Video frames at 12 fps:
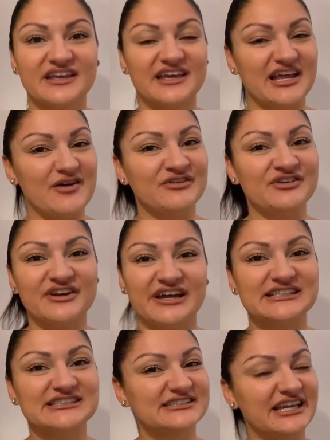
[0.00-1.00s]
Gonna have a
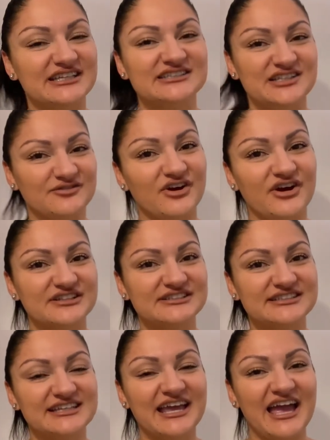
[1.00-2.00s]
nice tasty
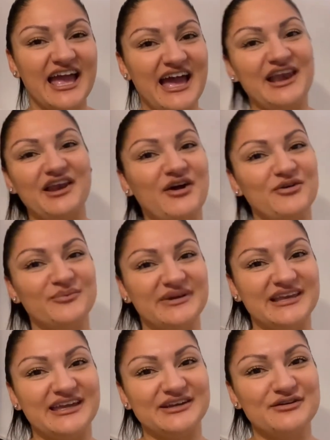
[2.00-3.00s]
roast and I will
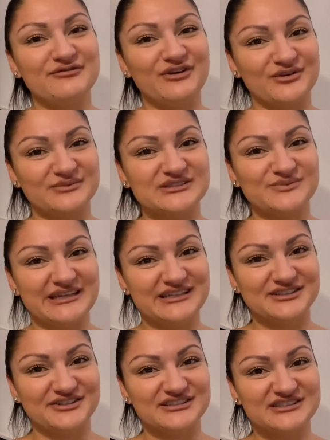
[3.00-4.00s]
begin Vlogmas week
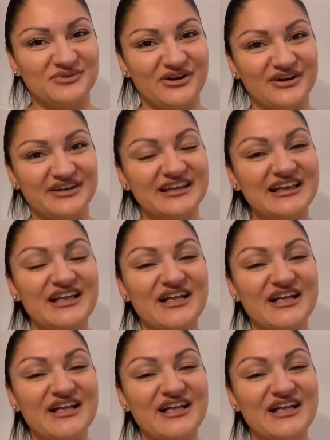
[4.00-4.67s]
two tomorrow.